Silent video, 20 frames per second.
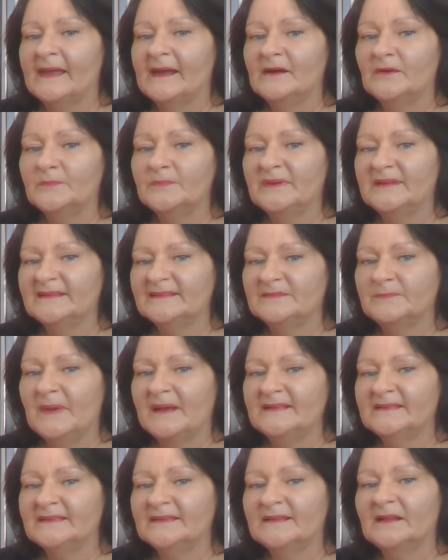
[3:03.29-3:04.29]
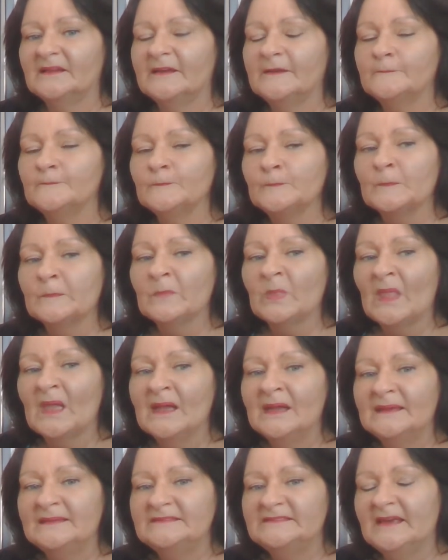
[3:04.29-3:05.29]
out. But it's basically
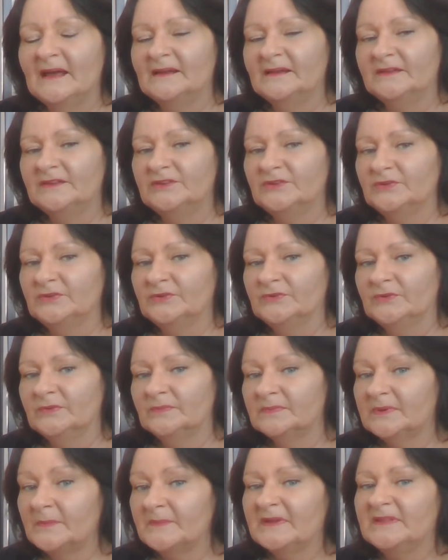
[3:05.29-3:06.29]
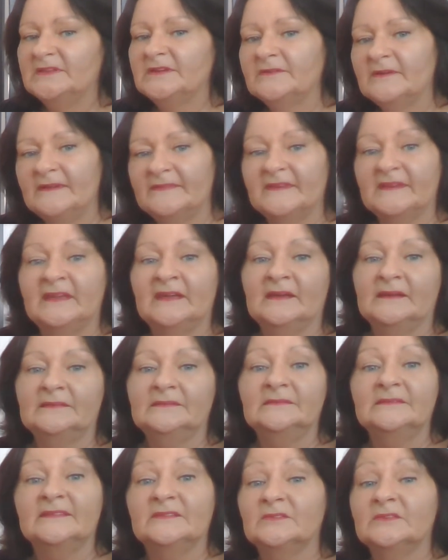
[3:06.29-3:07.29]
telling you, you're at the
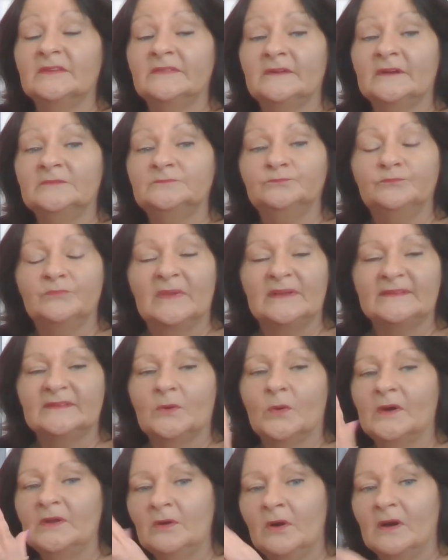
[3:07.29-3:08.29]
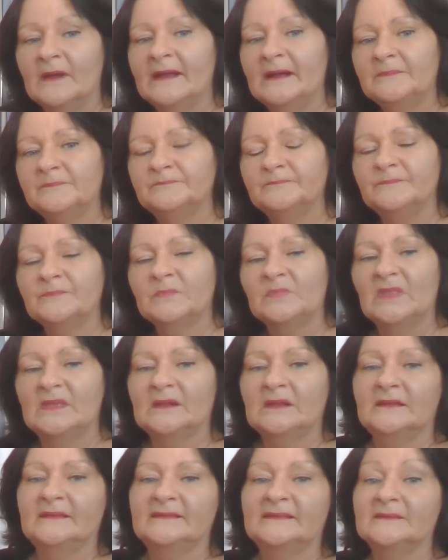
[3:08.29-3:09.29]
king sort of thing. It's quite high up.
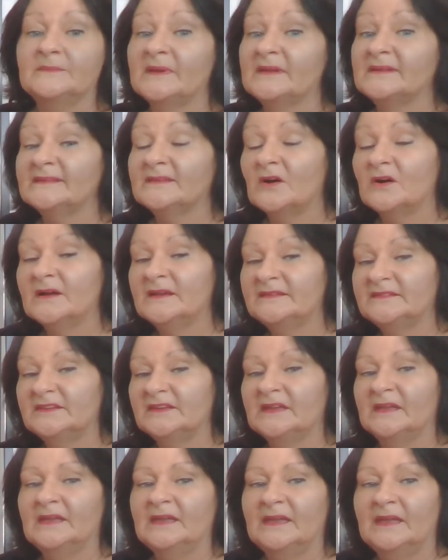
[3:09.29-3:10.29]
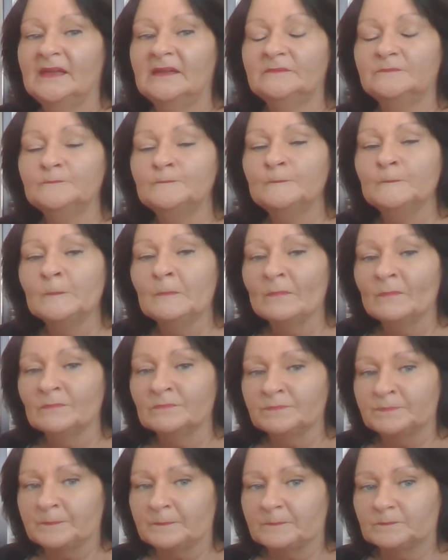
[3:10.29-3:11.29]
It's about as high as you can get.
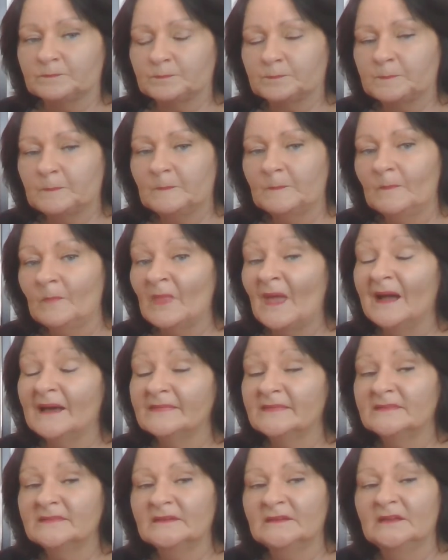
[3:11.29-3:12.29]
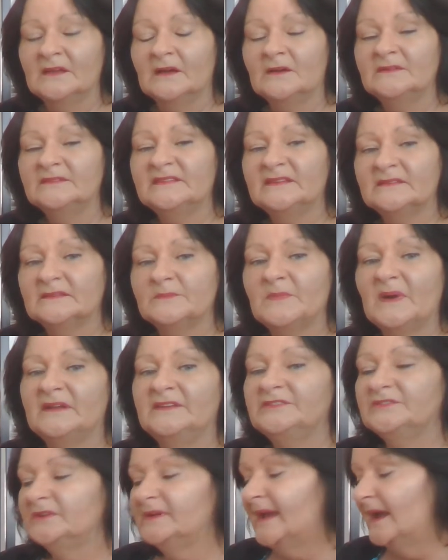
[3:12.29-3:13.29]
Other than going to the
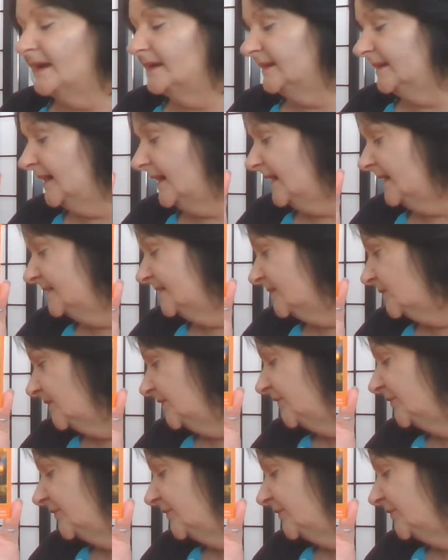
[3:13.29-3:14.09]
major arcana cards, which